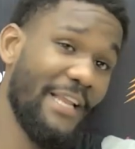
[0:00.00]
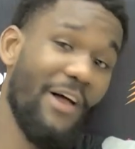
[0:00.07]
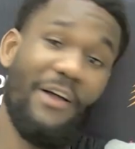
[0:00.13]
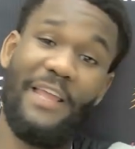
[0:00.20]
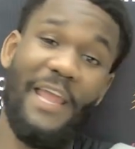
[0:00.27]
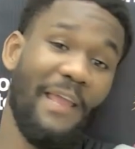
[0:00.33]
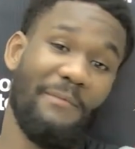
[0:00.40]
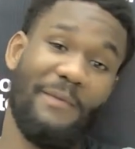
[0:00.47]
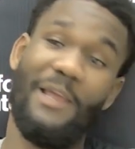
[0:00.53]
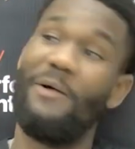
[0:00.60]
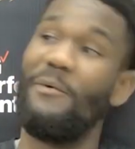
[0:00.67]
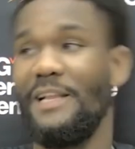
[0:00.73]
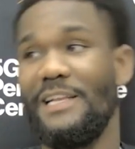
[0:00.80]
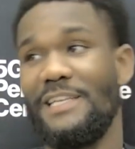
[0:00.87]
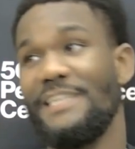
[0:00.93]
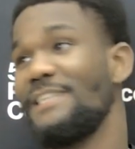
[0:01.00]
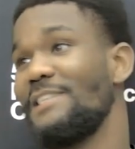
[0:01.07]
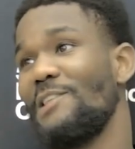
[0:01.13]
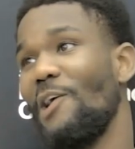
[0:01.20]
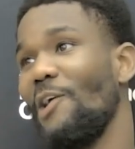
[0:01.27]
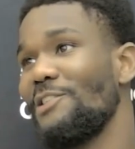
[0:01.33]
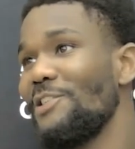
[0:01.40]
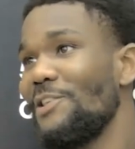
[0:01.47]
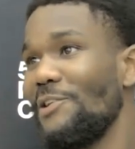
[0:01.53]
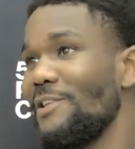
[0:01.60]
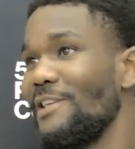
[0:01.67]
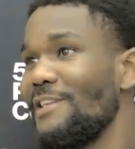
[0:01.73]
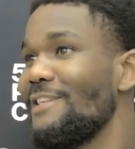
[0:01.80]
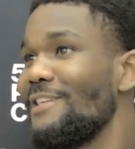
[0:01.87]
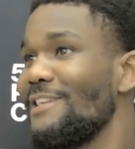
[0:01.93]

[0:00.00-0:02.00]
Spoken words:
Y'all came here when it just started turning.